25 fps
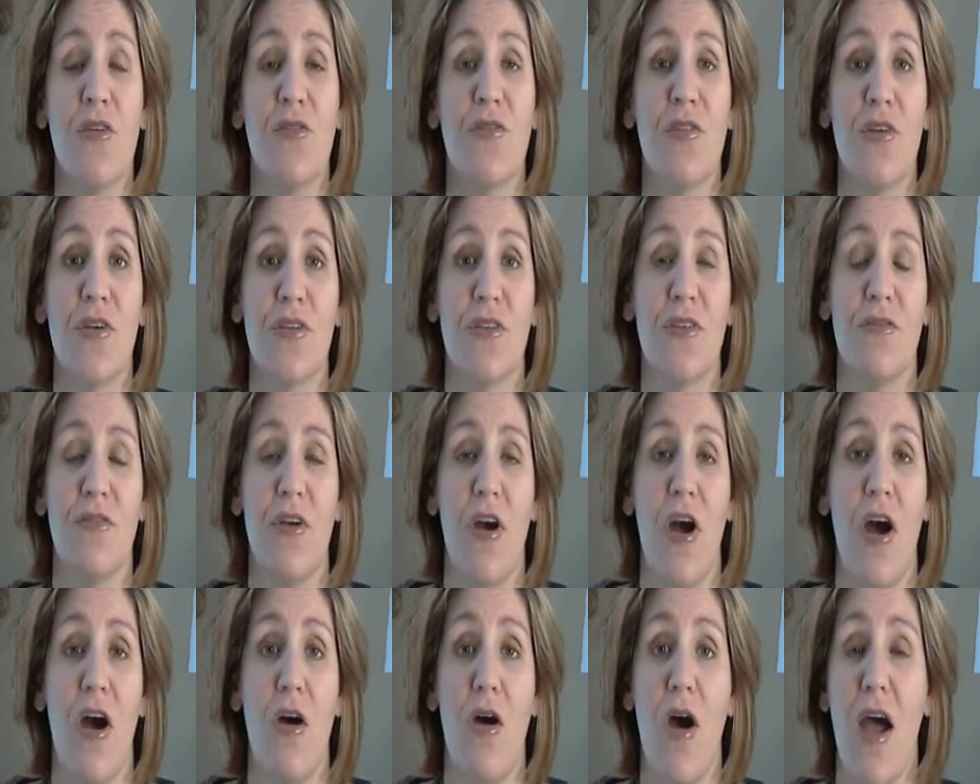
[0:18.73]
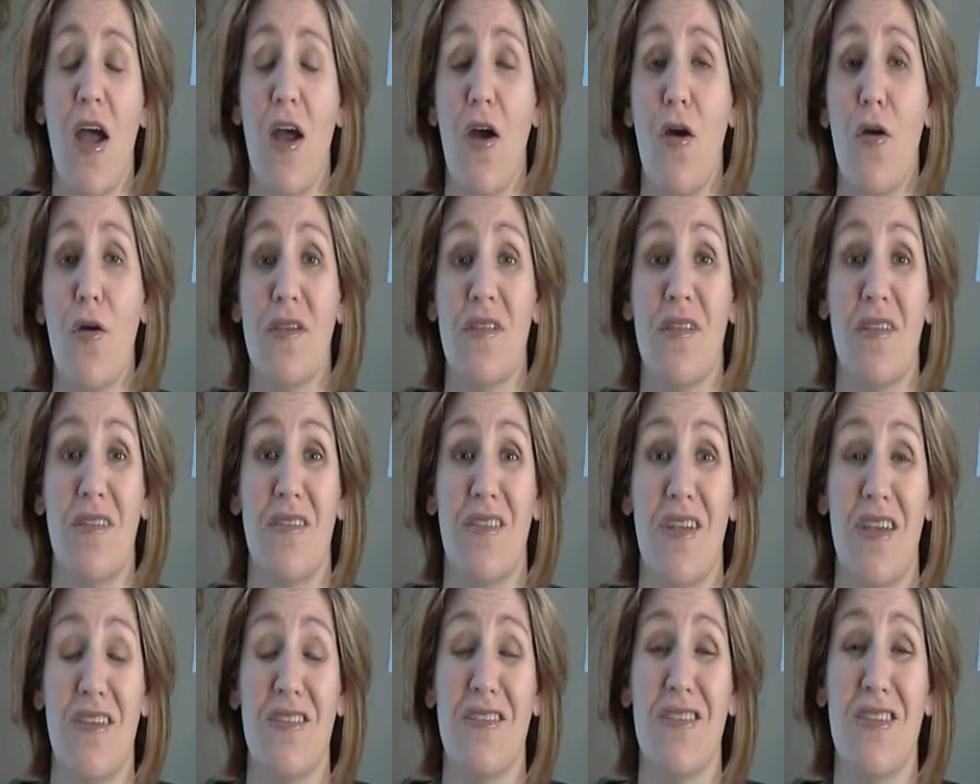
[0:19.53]
First of all, I always
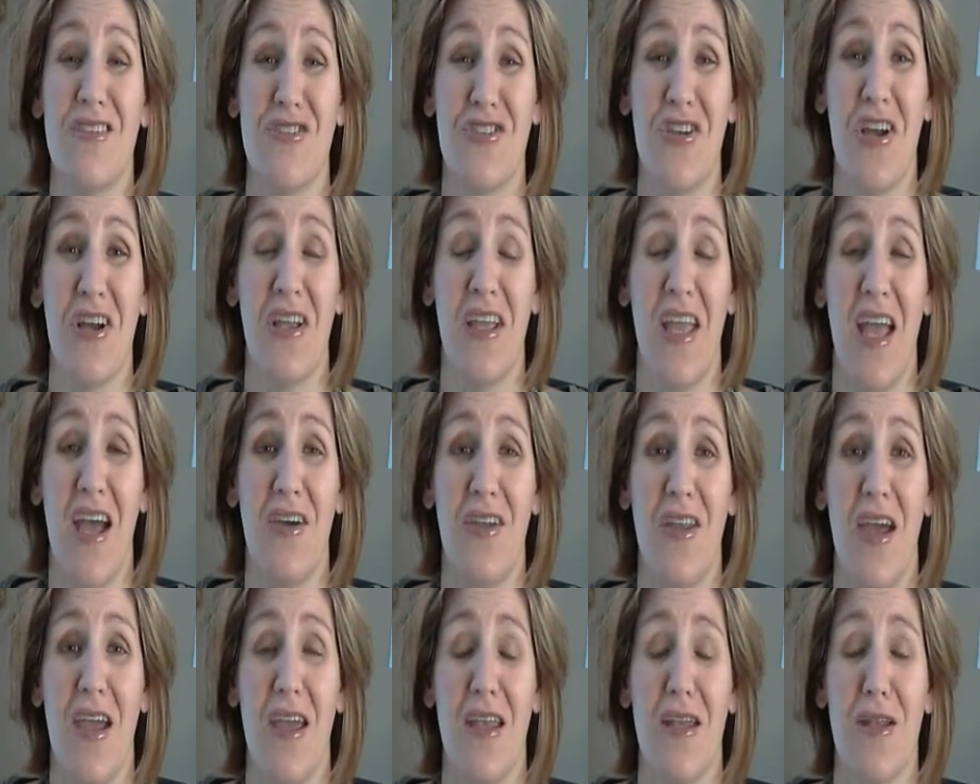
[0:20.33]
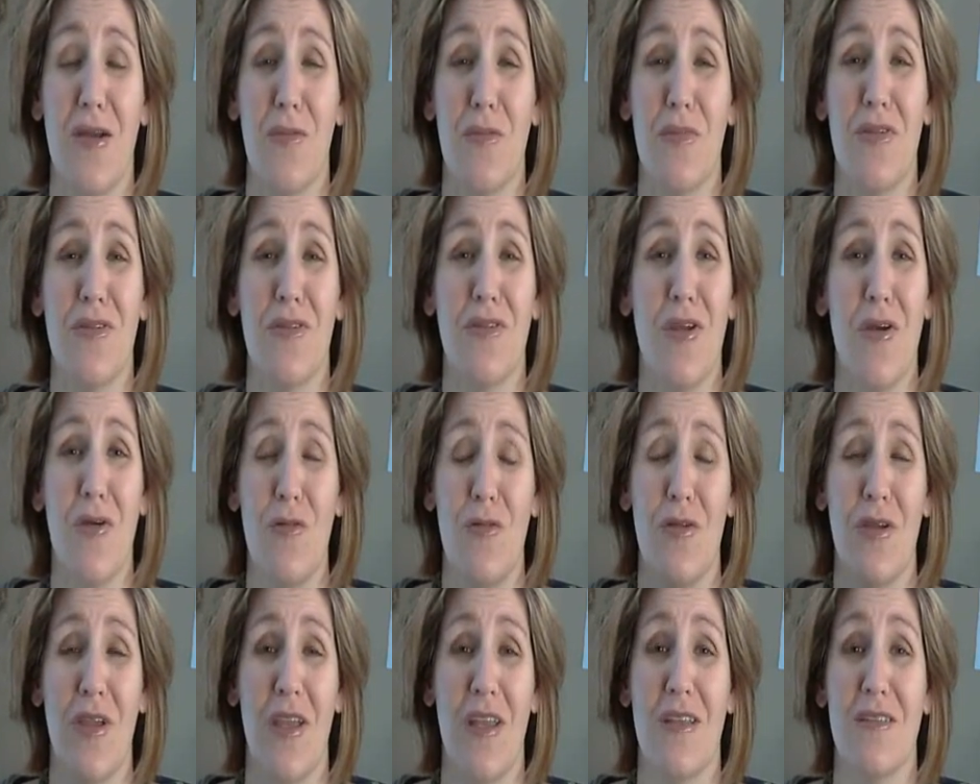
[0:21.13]
suggest to chunk out items.
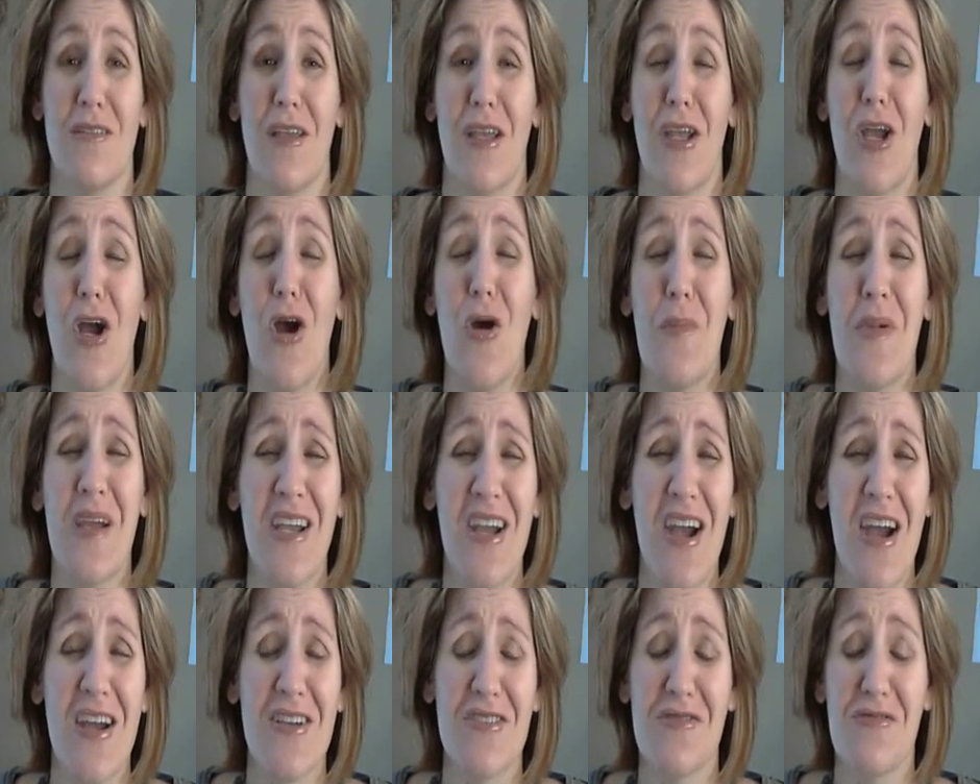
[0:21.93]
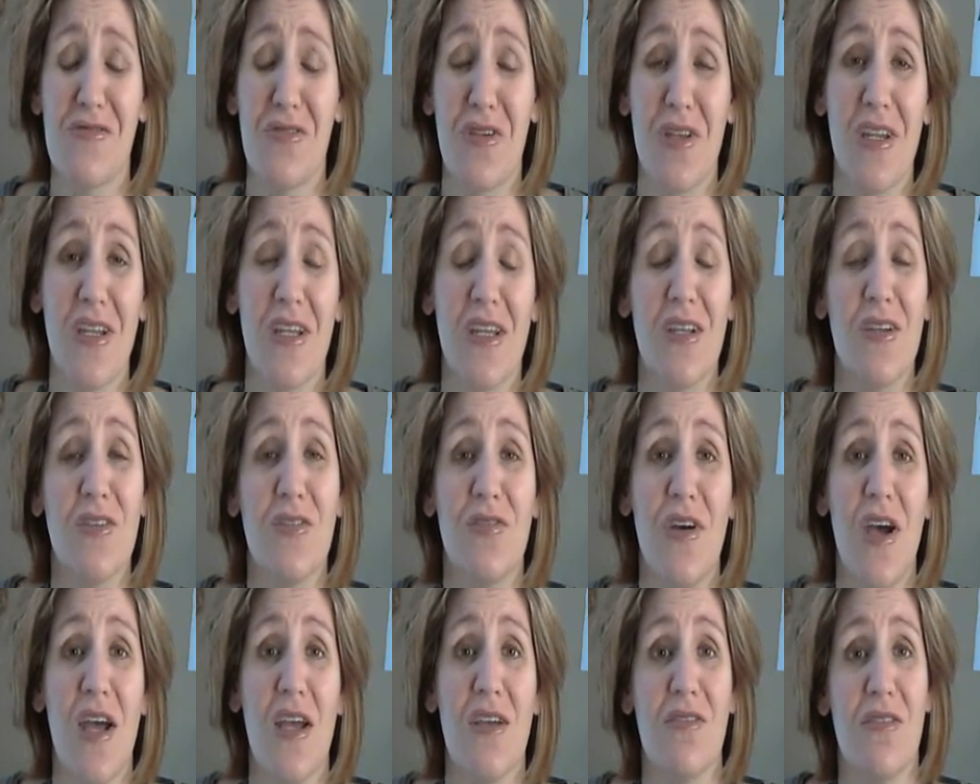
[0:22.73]
Don't look at it as like, oh my gosh, we're going to
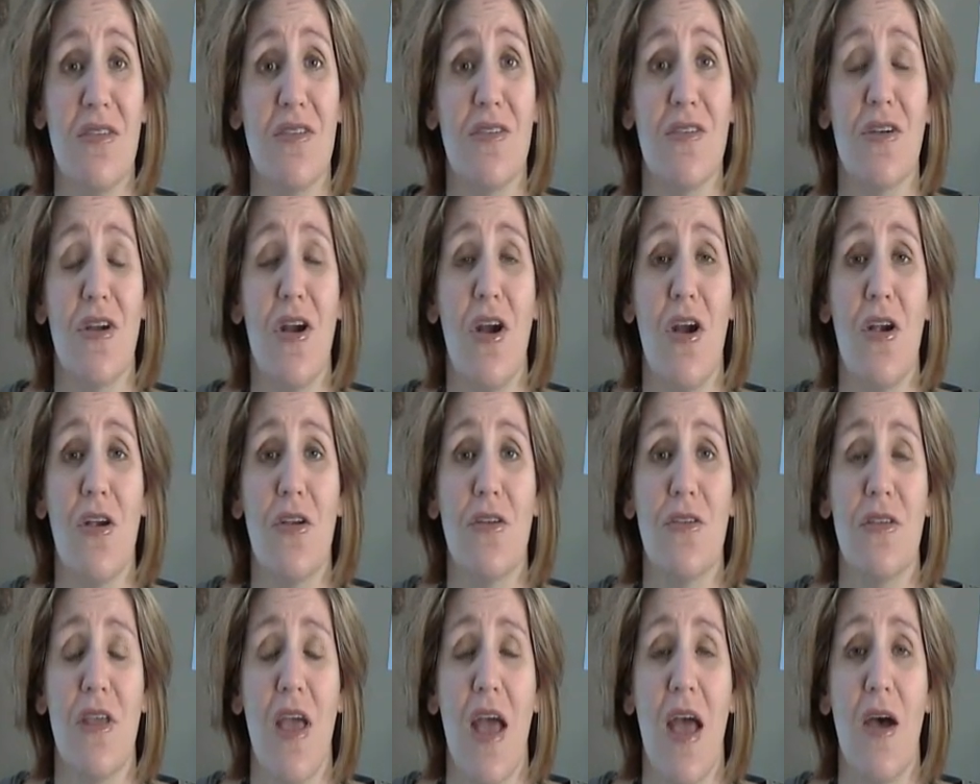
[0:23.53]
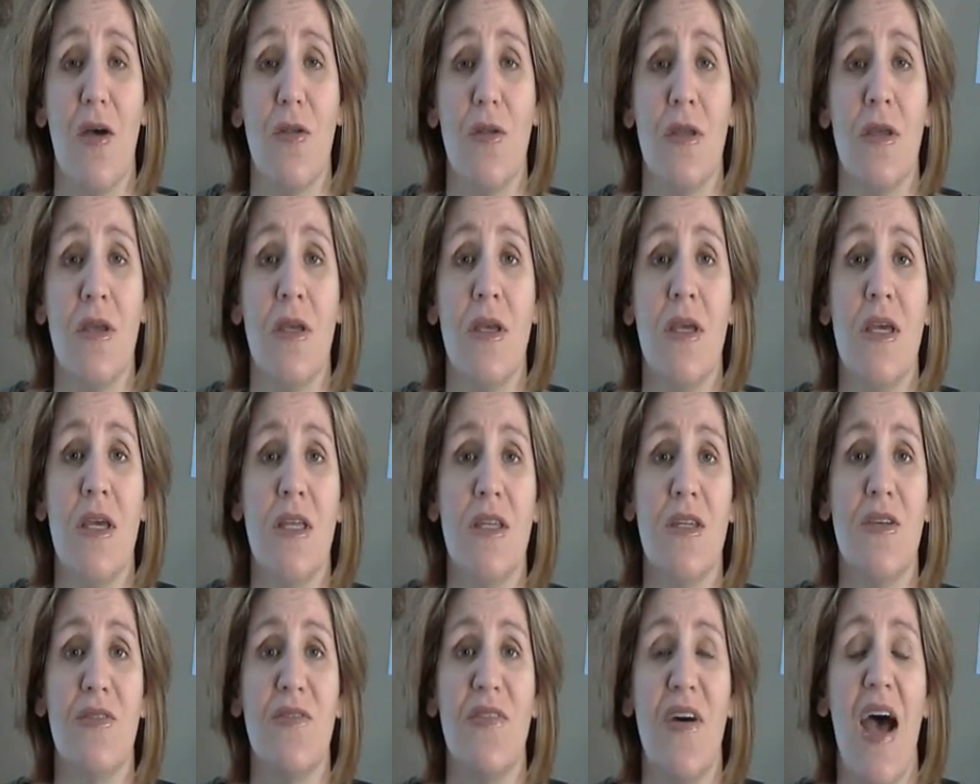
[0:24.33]
get 500 cards out.
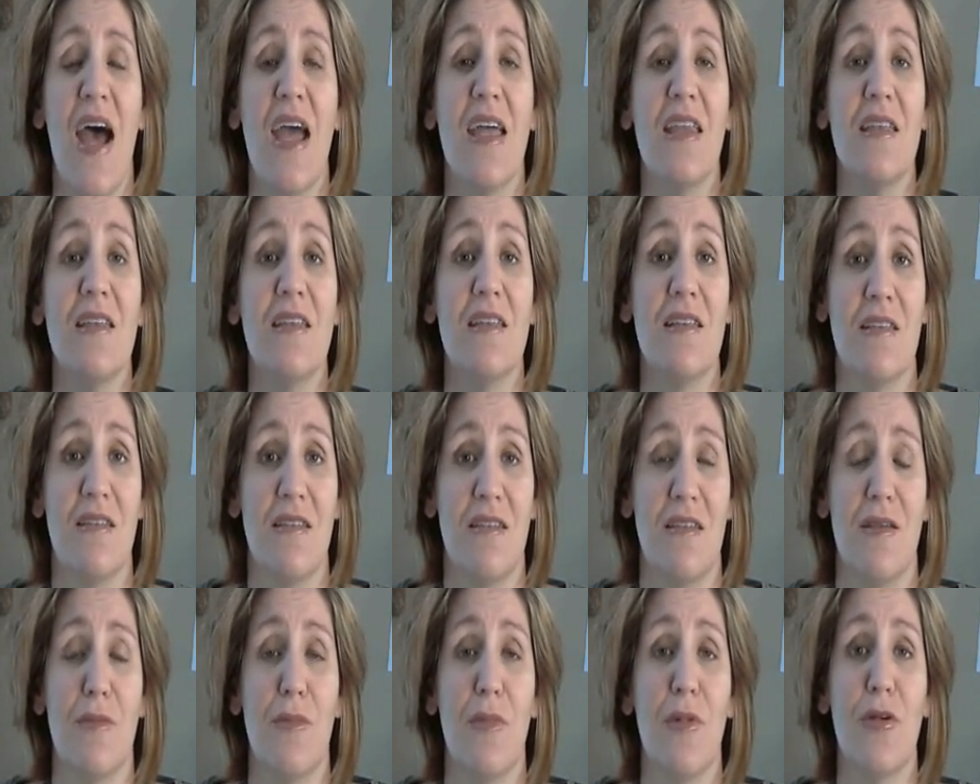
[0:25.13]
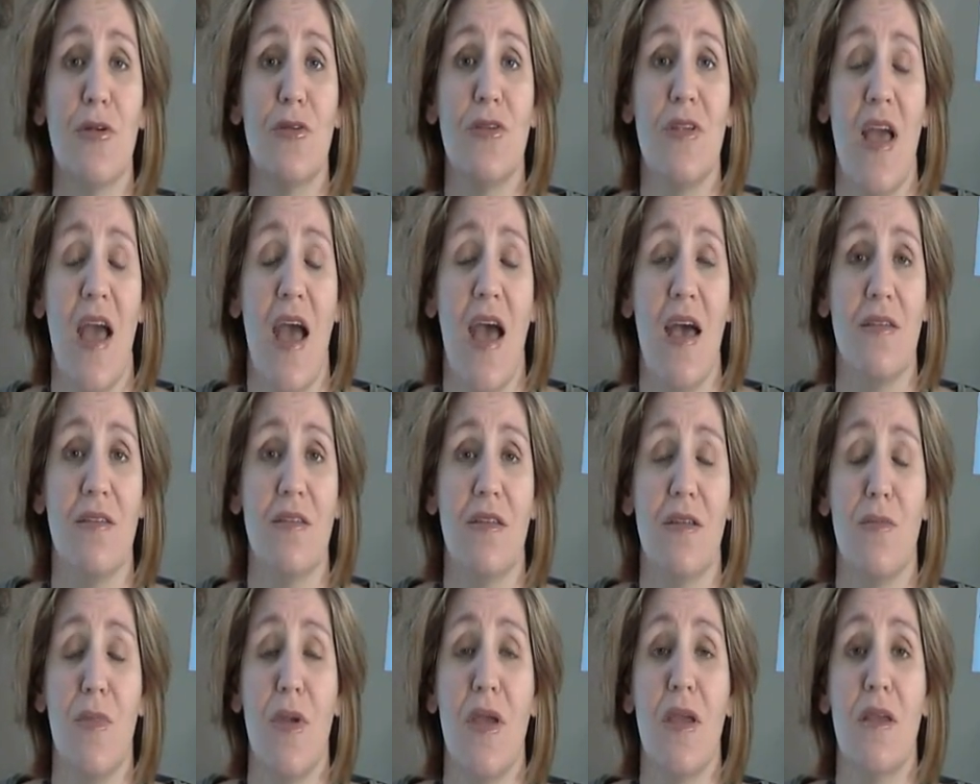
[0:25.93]
Divide it into similar
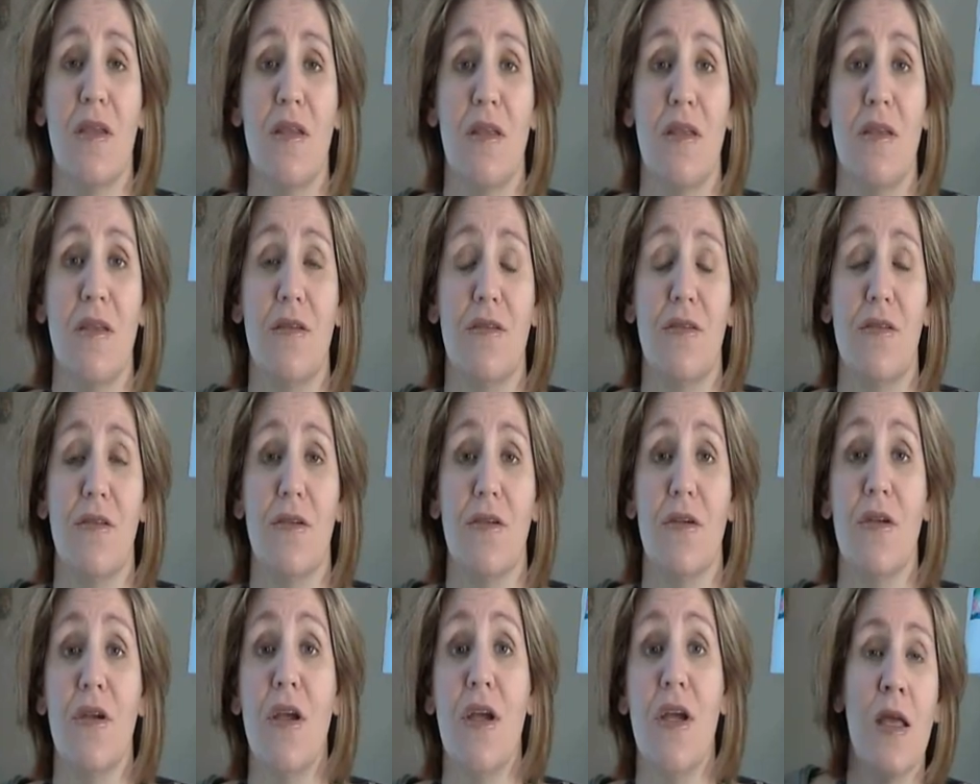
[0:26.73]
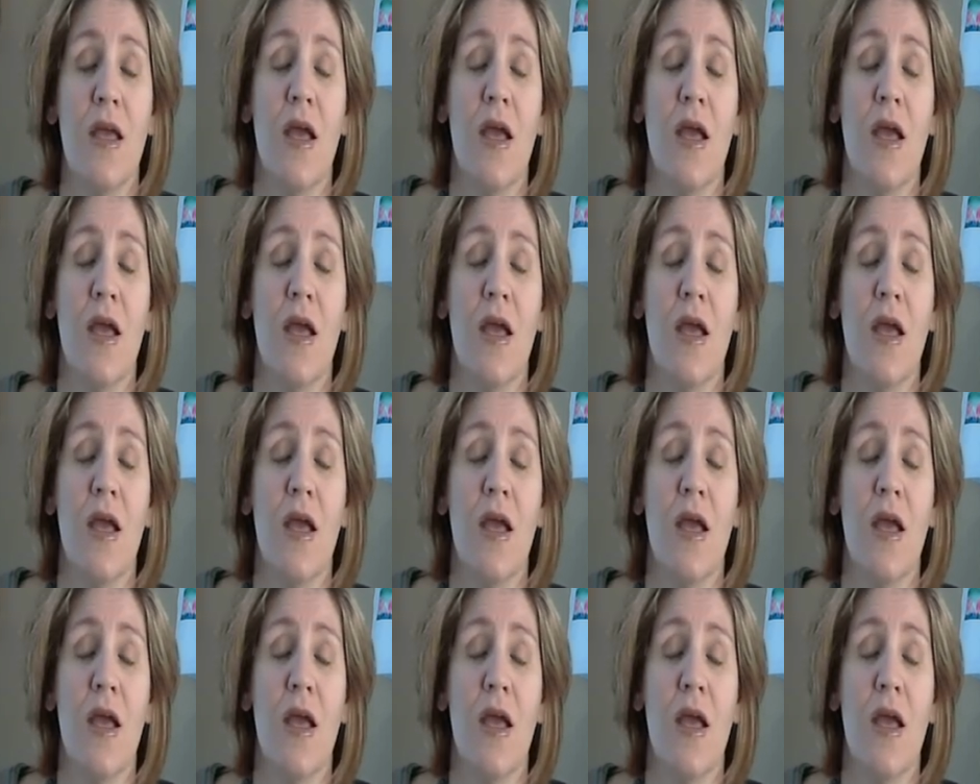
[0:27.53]
tasks to make it easier.